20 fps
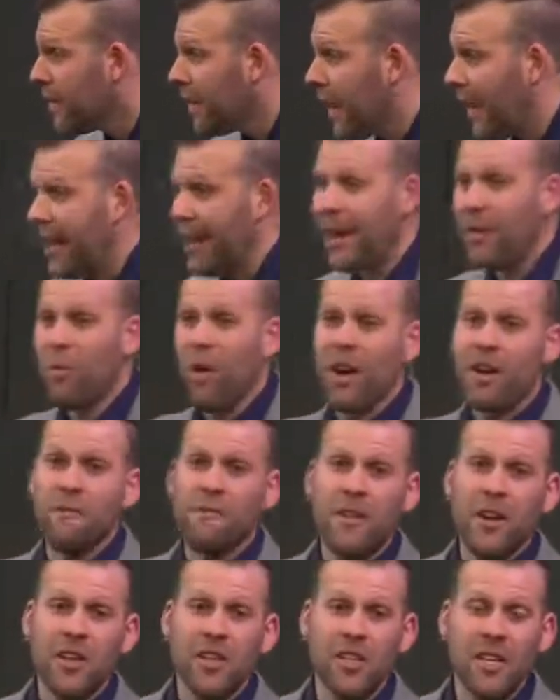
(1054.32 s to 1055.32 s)
And I didn't want to
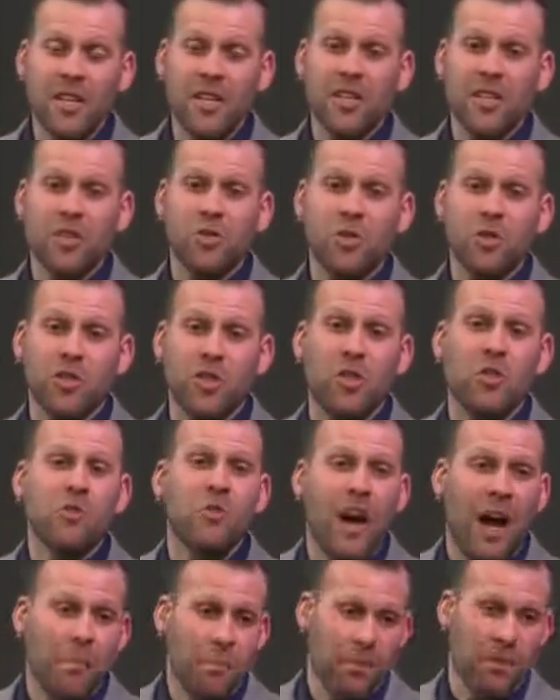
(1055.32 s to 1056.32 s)
finish it. It just was too
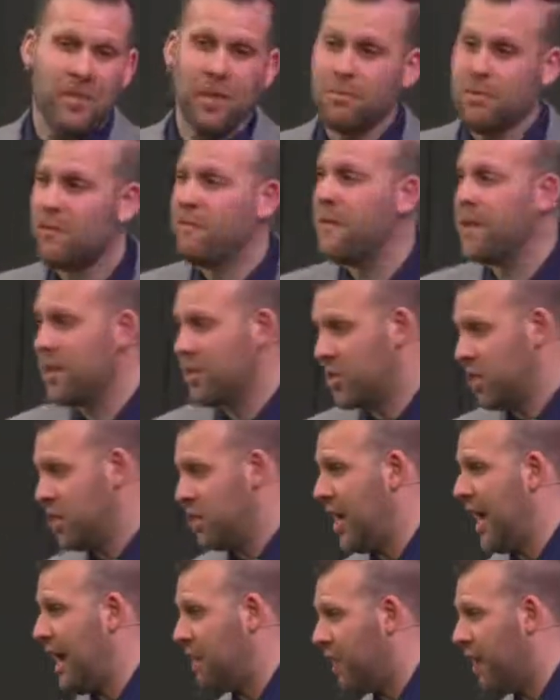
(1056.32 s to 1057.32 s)
cumbersome to finish the
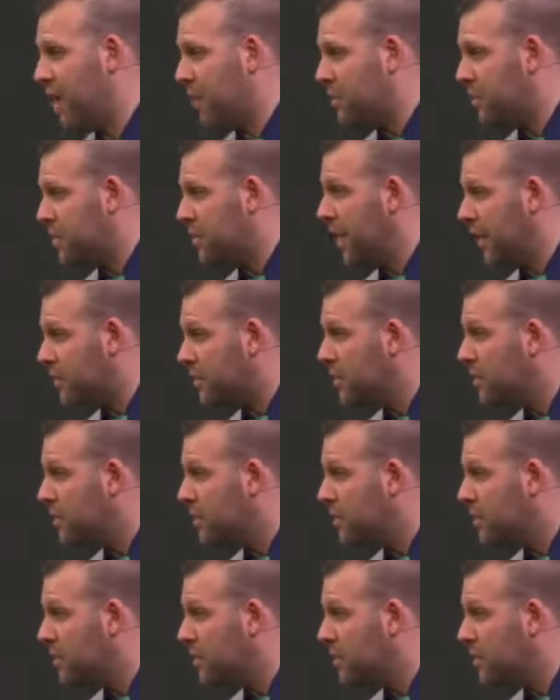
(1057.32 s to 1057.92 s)
job 100%.